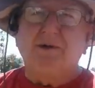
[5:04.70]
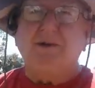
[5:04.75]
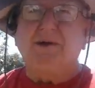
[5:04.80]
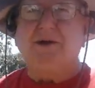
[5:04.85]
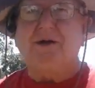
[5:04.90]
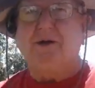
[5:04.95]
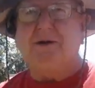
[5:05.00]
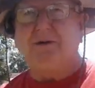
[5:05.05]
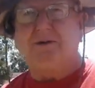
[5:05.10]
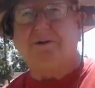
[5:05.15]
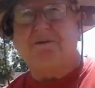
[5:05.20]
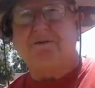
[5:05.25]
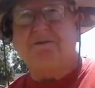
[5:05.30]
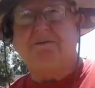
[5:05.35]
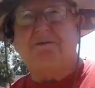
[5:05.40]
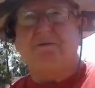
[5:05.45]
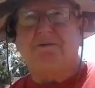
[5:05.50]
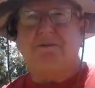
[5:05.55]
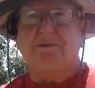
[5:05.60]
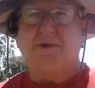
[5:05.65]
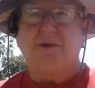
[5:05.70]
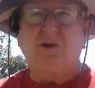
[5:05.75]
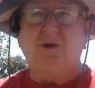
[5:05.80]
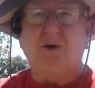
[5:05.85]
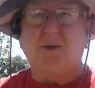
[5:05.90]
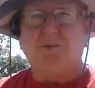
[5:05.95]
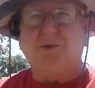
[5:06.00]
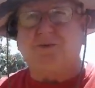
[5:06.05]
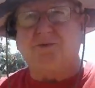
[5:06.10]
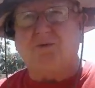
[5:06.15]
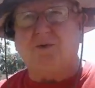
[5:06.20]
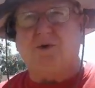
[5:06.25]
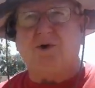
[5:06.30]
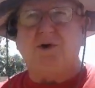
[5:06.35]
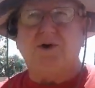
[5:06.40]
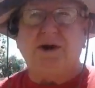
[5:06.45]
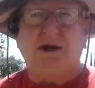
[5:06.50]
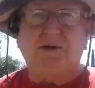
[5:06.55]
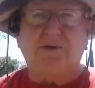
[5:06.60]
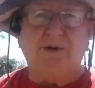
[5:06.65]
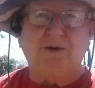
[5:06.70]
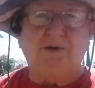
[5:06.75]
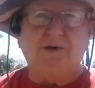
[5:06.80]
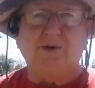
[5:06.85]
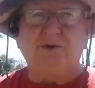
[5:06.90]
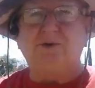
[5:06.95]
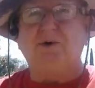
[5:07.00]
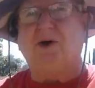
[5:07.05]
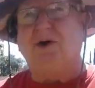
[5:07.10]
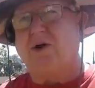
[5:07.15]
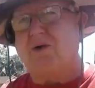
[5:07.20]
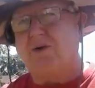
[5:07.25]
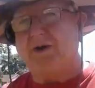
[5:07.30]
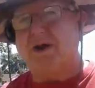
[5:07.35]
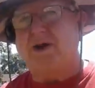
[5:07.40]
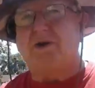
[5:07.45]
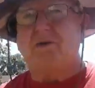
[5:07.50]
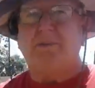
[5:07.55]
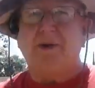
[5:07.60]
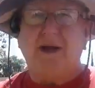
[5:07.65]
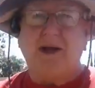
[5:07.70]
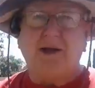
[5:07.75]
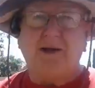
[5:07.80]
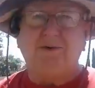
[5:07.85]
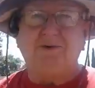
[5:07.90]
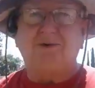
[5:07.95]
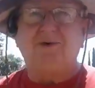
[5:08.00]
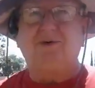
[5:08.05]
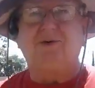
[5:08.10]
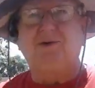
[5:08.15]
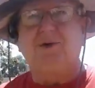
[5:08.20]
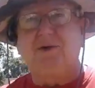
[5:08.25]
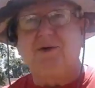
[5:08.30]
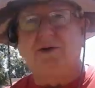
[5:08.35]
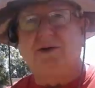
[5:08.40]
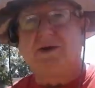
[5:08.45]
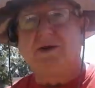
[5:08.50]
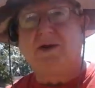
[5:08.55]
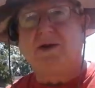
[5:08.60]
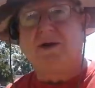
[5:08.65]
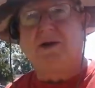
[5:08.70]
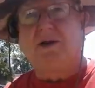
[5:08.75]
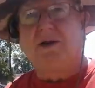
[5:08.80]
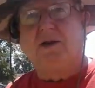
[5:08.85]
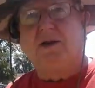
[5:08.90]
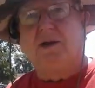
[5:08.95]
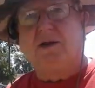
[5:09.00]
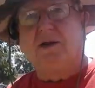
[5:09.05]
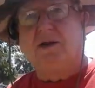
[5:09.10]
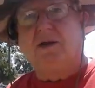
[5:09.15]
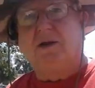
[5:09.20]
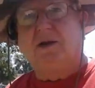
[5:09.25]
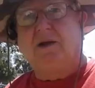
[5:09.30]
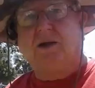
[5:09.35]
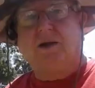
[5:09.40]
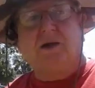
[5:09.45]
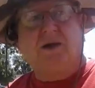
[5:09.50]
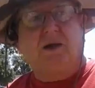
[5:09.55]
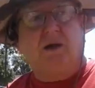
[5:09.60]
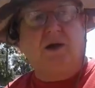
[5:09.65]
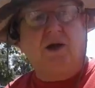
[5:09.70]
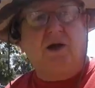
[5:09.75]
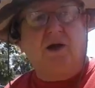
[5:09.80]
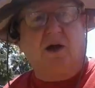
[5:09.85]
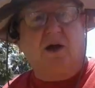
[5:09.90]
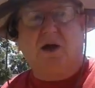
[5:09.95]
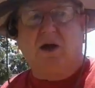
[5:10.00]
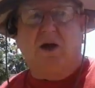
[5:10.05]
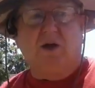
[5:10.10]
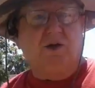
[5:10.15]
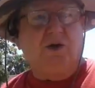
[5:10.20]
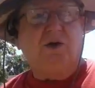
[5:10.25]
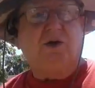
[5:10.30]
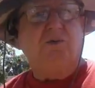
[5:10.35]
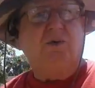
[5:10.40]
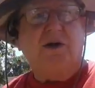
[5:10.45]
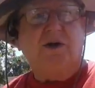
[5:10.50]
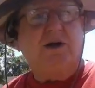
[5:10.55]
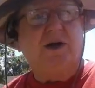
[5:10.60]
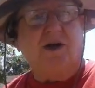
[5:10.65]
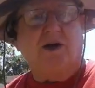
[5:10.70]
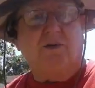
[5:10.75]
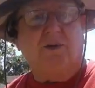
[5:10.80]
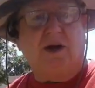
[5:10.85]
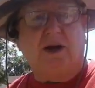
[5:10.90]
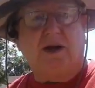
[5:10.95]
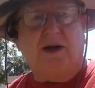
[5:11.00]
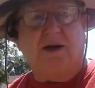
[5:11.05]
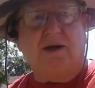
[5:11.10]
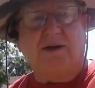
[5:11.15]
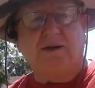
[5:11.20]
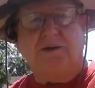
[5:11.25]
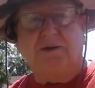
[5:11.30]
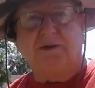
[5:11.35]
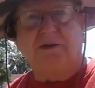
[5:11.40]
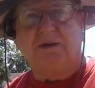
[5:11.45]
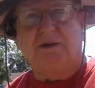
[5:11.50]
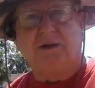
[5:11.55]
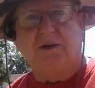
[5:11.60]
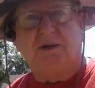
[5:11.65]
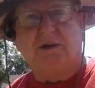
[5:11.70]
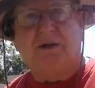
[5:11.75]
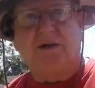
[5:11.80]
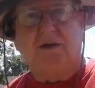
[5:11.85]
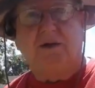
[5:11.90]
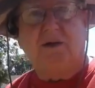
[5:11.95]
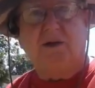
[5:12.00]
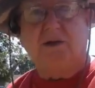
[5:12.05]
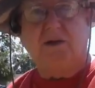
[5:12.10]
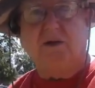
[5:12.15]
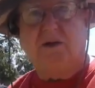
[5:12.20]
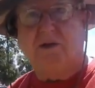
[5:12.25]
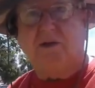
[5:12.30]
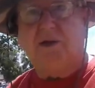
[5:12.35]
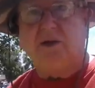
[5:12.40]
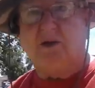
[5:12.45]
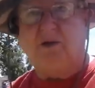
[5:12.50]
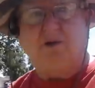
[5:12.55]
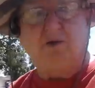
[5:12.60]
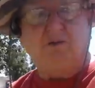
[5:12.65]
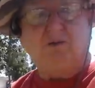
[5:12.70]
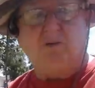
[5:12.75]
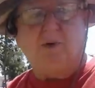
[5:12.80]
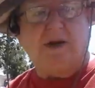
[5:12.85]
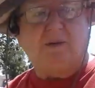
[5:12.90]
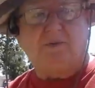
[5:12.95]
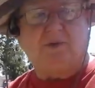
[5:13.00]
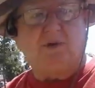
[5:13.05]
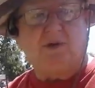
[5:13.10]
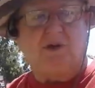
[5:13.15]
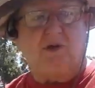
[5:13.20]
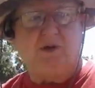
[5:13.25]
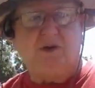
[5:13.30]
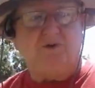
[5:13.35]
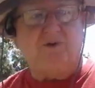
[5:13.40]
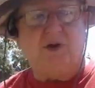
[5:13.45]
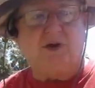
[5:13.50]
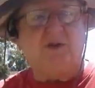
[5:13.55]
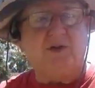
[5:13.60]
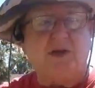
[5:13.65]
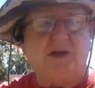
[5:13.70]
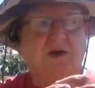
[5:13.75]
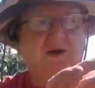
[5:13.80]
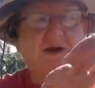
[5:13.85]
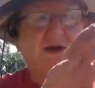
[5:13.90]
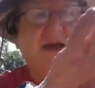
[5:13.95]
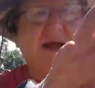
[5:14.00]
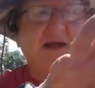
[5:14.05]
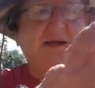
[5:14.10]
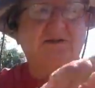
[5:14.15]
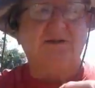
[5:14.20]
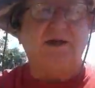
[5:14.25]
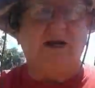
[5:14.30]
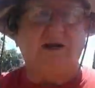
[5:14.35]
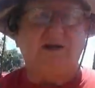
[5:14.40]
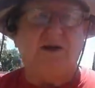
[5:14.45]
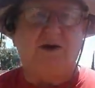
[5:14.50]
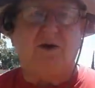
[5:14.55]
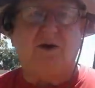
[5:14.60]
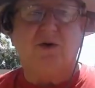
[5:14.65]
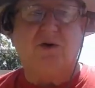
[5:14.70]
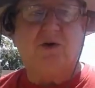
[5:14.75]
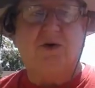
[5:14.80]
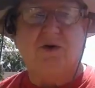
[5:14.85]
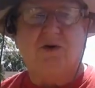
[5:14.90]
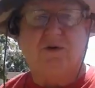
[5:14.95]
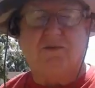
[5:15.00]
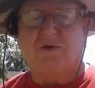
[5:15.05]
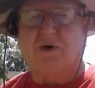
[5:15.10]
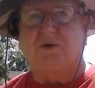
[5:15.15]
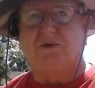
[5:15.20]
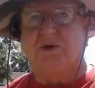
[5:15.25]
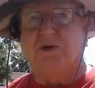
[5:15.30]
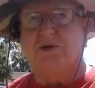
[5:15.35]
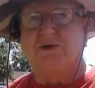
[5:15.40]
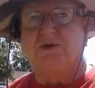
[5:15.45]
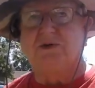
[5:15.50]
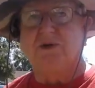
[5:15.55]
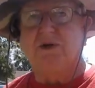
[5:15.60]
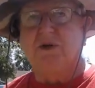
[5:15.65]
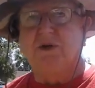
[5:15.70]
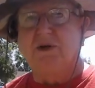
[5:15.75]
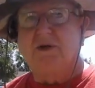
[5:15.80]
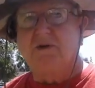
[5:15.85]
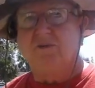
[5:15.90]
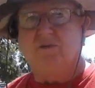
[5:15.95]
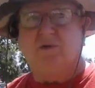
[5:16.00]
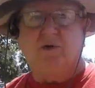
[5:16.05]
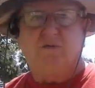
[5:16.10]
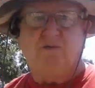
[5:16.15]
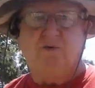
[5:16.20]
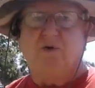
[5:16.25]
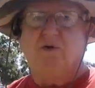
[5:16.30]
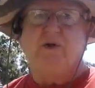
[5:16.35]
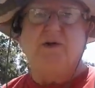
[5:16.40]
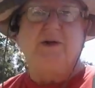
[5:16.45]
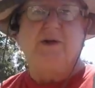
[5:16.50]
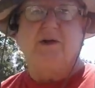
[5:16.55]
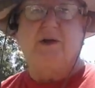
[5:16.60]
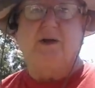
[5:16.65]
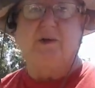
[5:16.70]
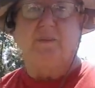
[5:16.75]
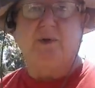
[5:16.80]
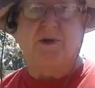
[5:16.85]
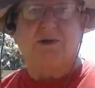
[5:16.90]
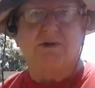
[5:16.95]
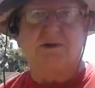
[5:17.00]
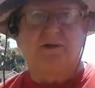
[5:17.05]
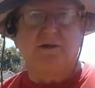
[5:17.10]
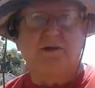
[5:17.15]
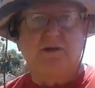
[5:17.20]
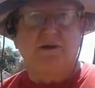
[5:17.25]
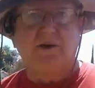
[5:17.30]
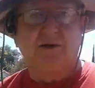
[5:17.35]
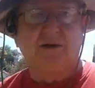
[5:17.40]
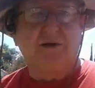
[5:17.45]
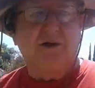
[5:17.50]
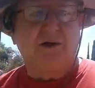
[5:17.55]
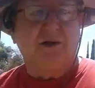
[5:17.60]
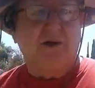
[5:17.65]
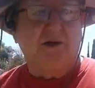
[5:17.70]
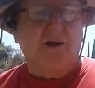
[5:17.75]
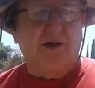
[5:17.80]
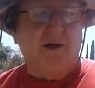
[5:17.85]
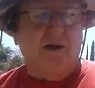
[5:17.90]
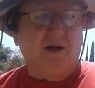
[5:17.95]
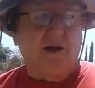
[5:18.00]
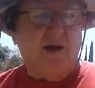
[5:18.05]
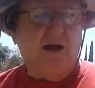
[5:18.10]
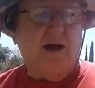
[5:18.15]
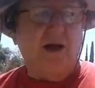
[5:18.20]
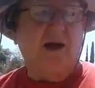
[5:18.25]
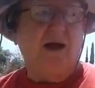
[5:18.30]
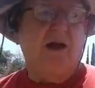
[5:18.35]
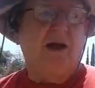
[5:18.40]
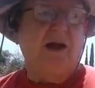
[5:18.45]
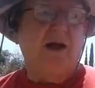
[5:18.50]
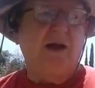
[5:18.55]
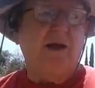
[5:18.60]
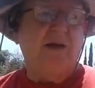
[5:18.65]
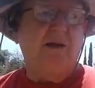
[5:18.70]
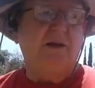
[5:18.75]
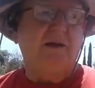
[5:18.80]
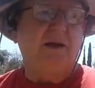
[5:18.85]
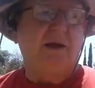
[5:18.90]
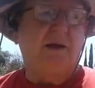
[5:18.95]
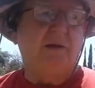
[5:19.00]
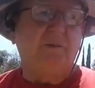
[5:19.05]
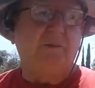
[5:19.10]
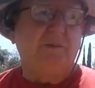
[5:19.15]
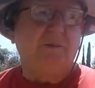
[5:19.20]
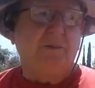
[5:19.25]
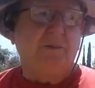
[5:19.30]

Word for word: you know, okay. go up to four, down to two on okay. all the other bands. Can you do 200 watts on this engine, or just 100? You can run a kilowatt on it. Oh, wow, okay. yeah, there's nothing here that can't stand the current or the voltage okay. for a full limit. Okay. Uh, and, uh,